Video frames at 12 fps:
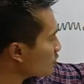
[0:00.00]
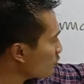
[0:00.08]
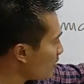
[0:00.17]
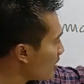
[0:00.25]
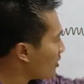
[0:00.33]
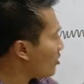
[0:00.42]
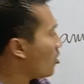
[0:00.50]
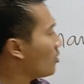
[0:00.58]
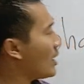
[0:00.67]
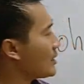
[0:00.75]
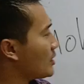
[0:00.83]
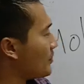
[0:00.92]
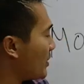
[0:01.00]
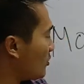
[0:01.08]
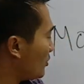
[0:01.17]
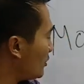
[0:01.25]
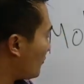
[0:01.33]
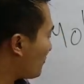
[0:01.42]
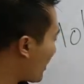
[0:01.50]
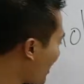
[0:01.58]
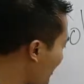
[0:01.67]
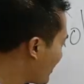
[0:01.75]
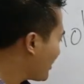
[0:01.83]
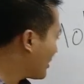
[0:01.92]
ruler, old Hajjaj bin Yusuf, by
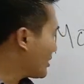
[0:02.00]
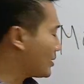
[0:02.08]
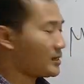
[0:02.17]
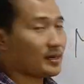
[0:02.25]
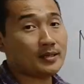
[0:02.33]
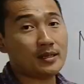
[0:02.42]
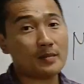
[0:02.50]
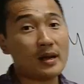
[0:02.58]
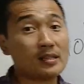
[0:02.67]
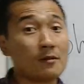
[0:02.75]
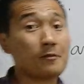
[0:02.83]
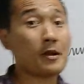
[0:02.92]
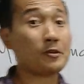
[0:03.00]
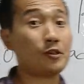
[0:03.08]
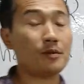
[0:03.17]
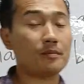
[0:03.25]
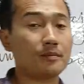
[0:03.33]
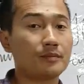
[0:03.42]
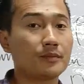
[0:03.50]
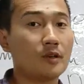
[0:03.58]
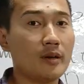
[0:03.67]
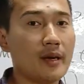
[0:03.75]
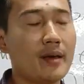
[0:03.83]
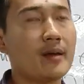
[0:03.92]
Serendip as a friendship.
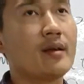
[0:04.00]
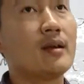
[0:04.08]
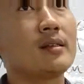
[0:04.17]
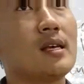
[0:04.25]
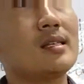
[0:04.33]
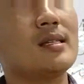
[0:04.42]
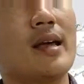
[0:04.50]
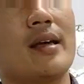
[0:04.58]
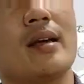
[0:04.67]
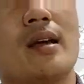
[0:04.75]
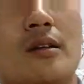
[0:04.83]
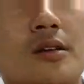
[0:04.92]
Okay, just like